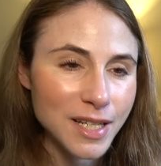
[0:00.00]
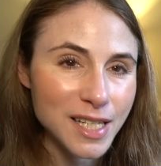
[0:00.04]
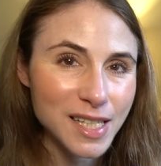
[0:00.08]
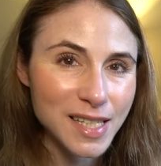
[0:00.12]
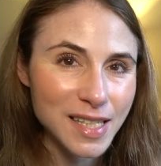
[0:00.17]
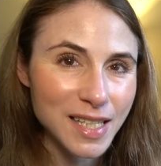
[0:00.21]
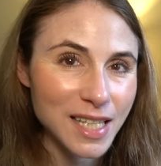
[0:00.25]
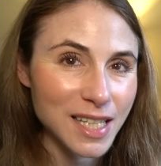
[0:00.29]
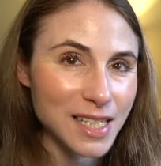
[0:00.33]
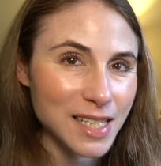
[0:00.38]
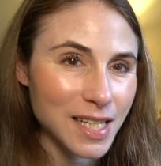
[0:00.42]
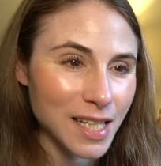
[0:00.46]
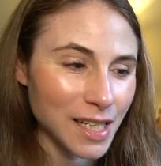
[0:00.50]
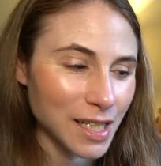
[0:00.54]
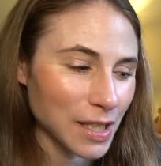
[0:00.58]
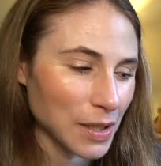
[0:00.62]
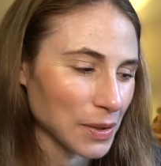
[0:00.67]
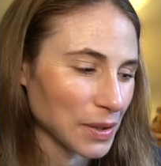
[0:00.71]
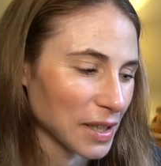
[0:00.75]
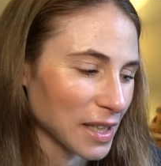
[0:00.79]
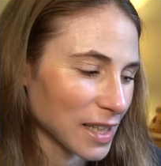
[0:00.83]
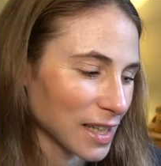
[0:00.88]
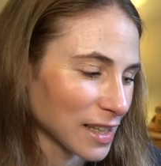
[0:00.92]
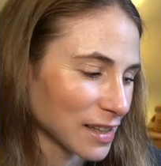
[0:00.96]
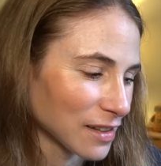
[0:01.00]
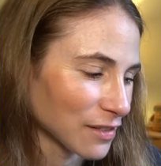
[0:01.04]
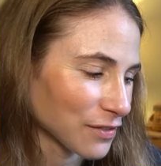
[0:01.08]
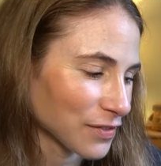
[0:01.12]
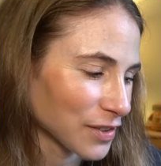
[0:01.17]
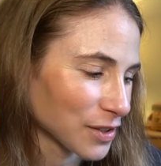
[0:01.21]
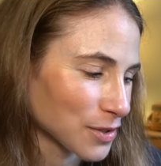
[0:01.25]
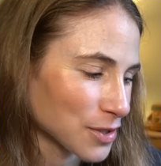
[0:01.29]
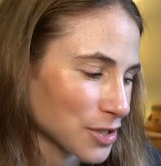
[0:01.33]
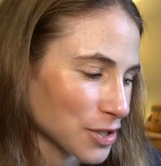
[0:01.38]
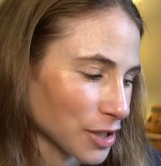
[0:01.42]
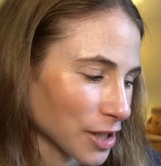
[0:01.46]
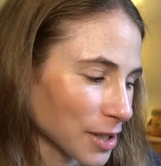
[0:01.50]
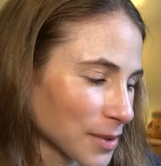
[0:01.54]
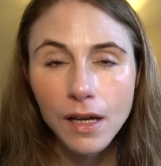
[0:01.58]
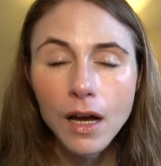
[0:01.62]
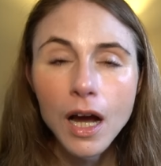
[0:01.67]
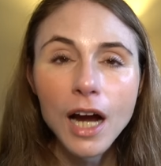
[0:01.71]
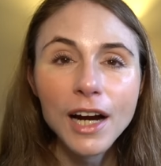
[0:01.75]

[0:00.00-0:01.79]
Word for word: discontinue it in the future.